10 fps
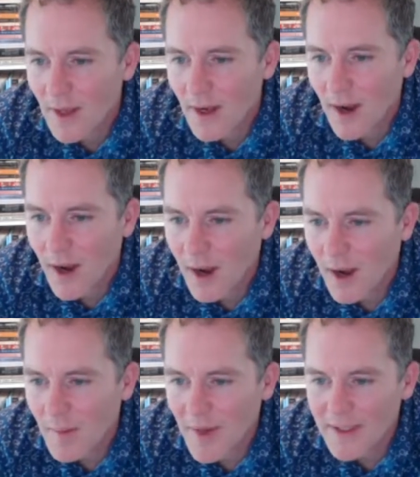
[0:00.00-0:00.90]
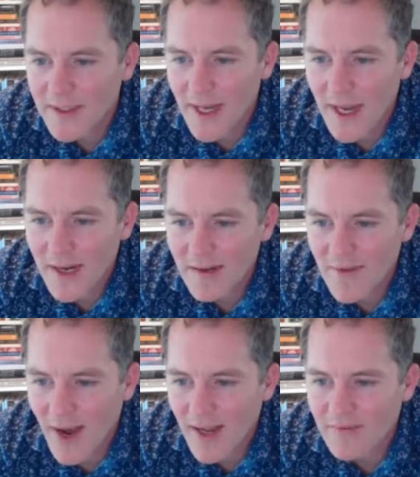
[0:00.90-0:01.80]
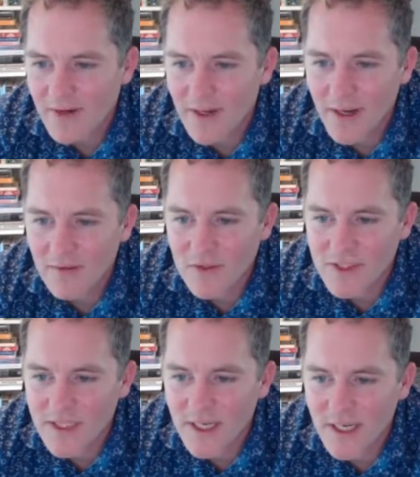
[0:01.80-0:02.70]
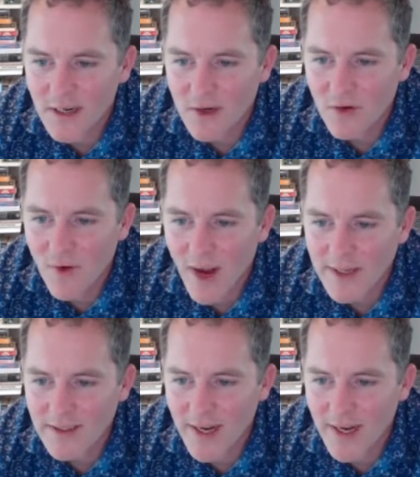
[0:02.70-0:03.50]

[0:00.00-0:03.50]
And to Dave, I have never seen a cracked